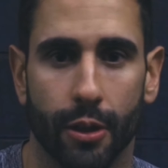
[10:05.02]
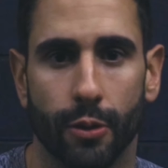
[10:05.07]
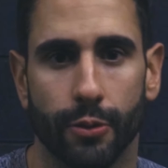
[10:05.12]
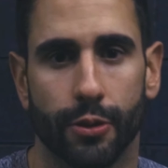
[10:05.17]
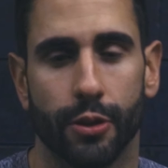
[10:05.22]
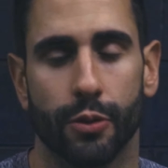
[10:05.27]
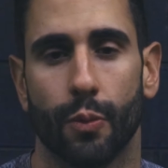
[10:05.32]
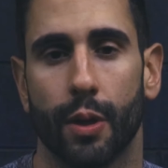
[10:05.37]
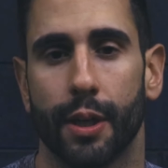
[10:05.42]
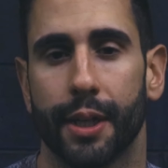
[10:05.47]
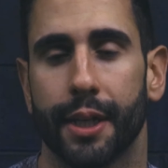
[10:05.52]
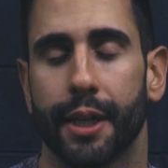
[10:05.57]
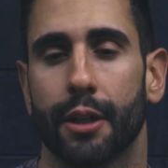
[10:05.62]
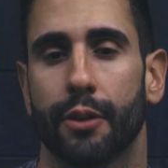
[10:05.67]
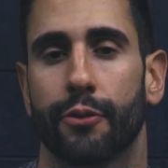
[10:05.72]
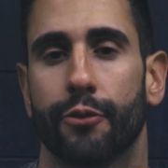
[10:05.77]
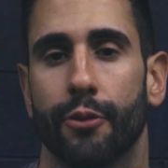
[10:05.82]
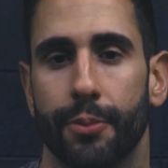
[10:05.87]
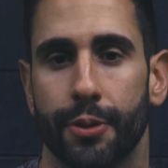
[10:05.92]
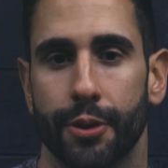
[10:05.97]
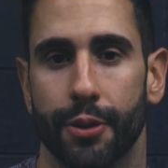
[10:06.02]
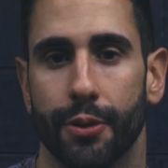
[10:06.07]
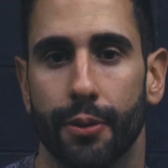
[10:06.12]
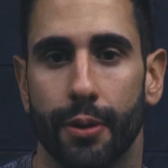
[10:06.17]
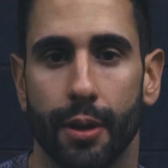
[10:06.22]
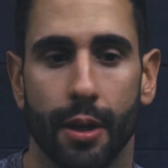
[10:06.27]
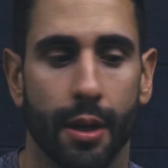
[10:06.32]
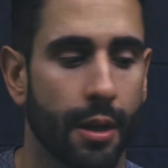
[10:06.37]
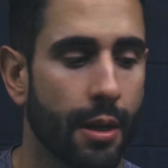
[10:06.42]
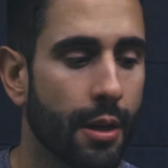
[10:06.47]
coaches want to hear from you.
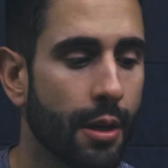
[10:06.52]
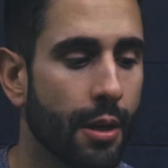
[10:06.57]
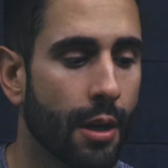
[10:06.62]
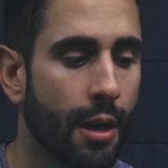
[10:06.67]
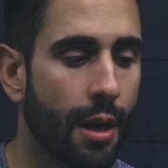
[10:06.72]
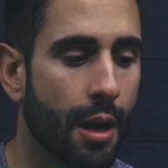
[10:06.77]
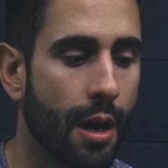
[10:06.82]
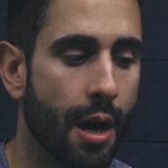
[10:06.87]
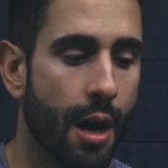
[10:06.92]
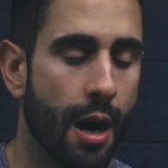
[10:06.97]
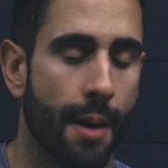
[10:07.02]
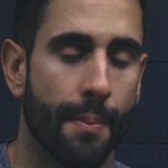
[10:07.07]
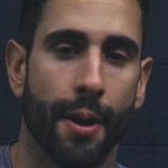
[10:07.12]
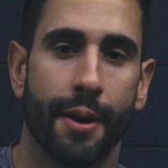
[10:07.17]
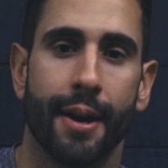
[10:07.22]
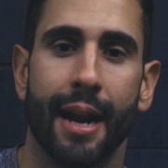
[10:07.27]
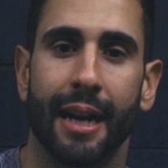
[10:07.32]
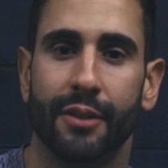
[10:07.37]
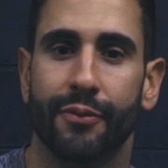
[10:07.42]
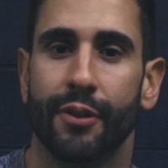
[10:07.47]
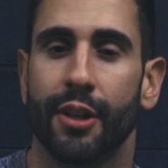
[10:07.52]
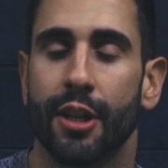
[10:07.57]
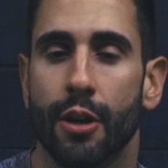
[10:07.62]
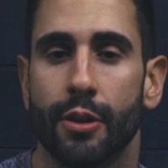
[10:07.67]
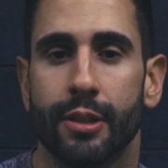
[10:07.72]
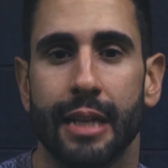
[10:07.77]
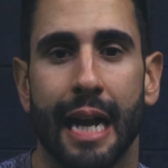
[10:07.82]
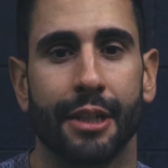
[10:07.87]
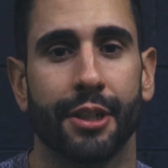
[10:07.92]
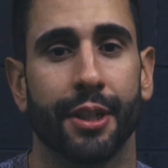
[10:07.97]
Our next
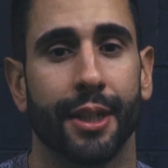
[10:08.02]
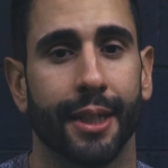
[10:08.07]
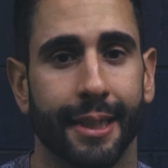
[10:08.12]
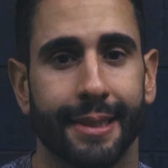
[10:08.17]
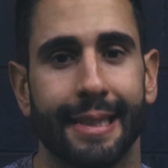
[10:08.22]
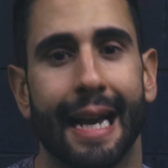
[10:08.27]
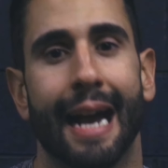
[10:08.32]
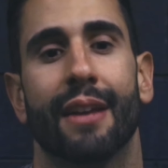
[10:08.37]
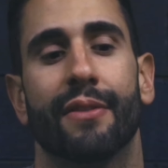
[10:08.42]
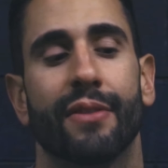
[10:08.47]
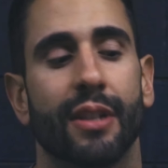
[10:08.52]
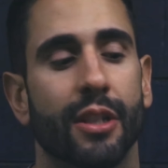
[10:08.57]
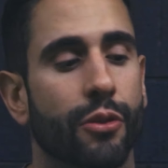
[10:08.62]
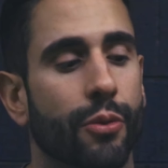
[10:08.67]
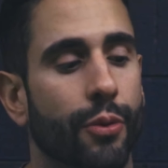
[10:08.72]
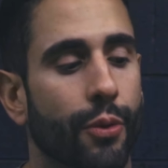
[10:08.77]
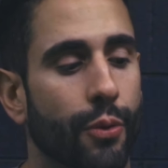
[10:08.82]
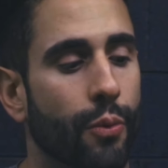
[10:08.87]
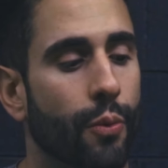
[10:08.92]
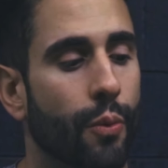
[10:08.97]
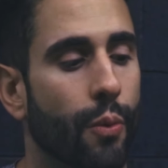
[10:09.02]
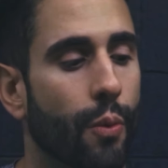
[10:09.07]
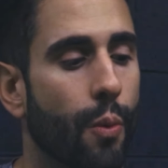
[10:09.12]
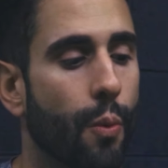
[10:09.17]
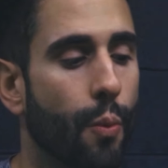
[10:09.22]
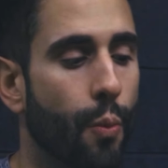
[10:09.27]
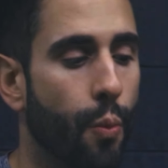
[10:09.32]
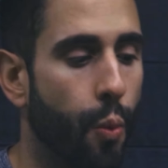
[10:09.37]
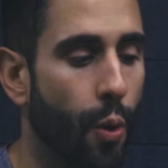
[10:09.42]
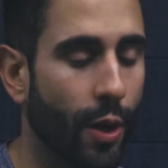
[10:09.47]
video is actually going to dive into
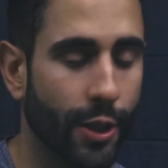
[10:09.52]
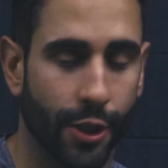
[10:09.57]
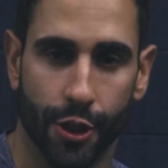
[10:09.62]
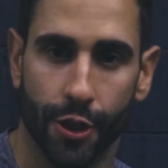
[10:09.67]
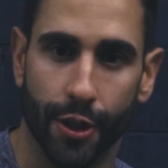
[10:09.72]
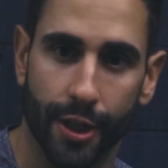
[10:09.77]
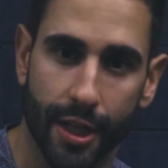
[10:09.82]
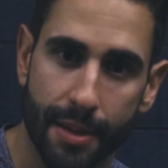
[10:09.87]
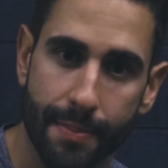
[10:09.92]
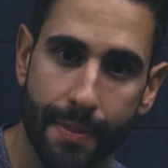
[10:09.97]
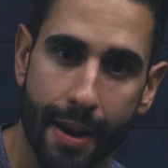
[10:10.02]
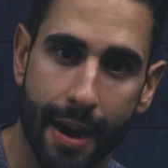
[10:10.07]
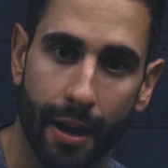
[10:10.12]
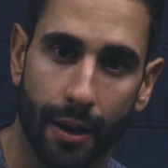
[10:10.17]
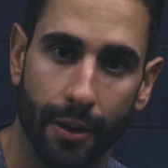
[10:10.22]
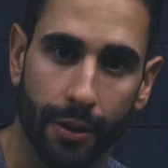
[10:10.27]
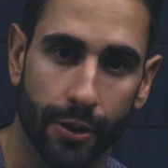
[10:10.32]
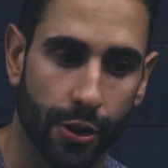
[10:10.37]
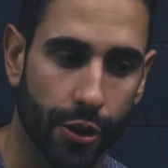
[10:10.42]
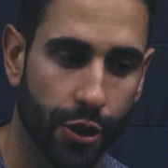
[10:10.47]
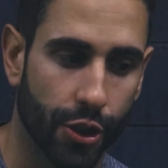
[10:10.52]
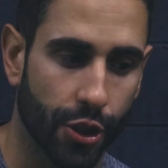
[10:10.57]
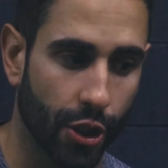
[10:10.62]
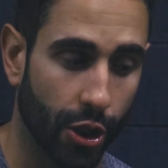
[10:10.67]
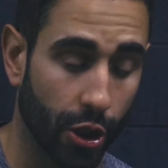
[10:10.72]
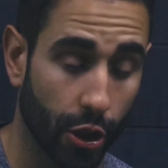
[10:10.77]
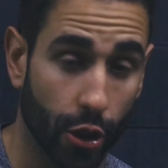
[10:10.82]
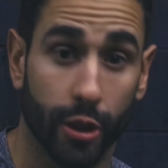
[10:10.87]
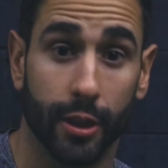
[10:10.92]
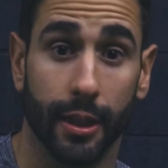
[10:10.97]
what your email
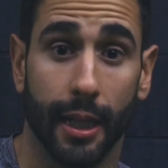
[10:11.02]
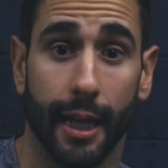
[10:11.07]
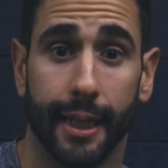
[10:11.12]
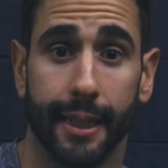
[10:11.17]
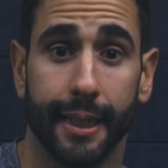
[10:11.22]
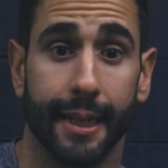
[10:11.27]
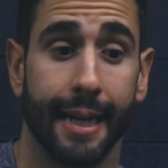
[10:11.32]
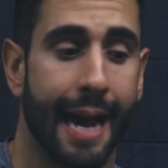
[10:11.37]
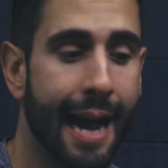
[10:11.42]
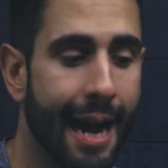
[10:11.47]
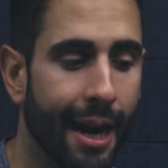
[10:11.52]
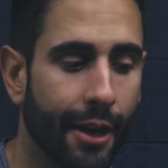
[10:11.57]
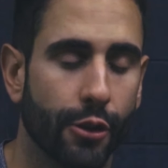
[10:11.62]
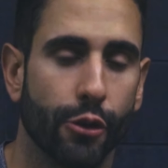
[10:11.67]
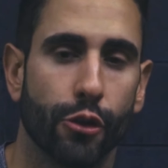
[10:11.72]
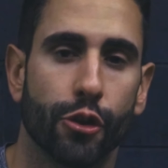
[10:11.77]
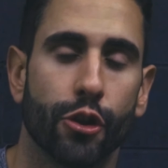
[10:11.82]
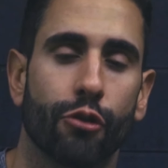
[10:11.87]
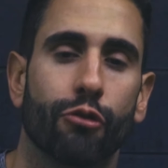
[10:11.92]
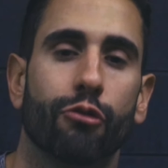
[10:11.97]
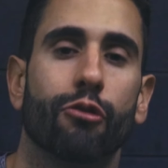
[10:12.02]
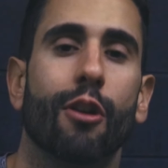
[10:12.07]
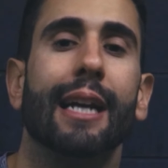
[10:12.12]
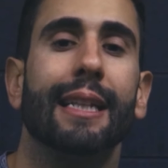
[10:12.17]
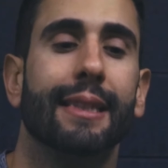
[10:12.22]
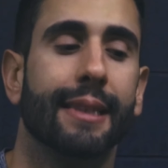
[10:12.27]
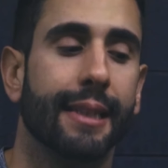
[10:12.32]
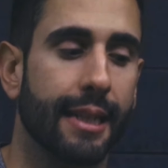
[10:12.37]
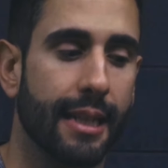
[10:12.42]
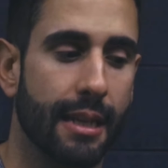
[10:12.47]
should look like and how you should
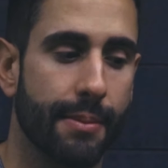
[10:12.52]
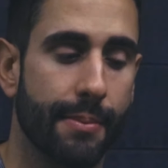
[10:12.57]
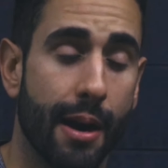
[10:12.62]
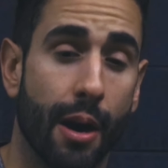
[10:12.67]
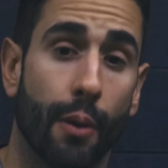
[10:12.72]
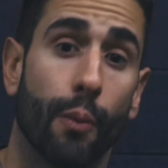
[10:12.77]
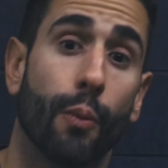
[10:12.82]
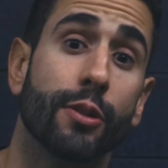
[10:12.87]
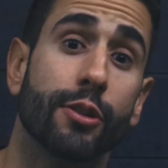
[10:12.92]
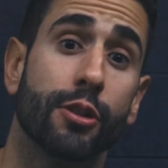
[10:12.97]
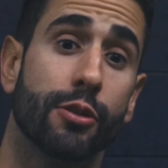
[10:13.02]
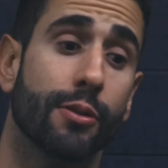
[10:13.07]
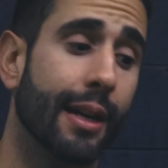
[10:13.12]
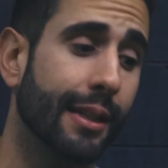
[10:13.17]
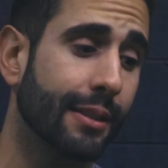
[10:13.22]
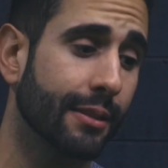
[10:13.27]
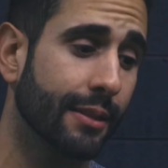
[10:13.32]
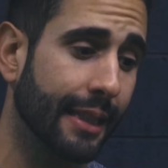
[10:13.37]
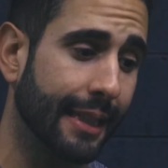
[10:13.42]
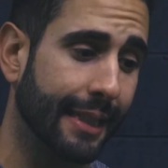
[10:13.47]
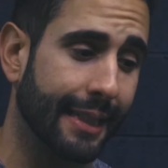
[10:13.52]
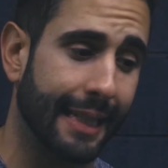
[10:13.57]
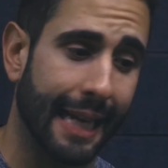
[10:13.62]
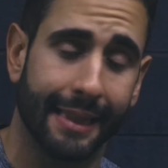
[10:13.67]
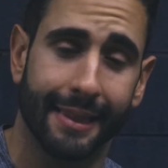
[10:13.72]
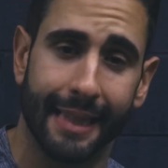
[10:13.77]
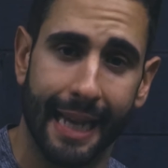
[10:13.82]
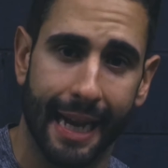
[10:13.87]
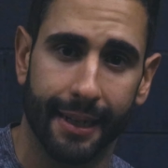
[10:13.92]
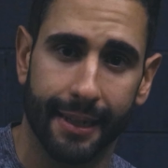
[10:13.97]
write the email once you actually
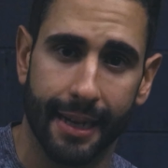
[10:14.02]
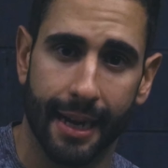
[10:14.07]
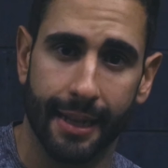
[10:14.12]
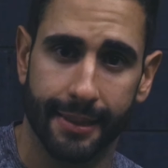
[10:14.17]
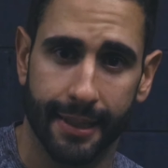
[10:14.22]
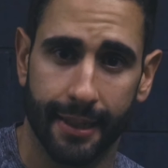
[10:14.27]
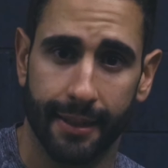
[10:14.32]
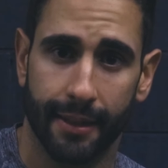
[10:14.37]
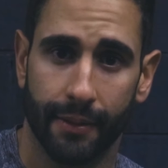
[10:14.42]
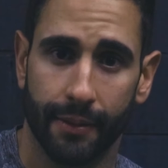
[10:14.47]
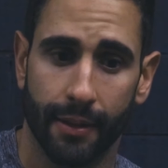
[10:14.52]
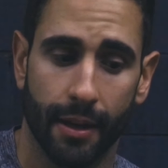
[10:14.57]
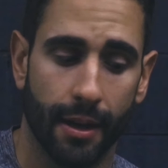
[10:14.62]
get that content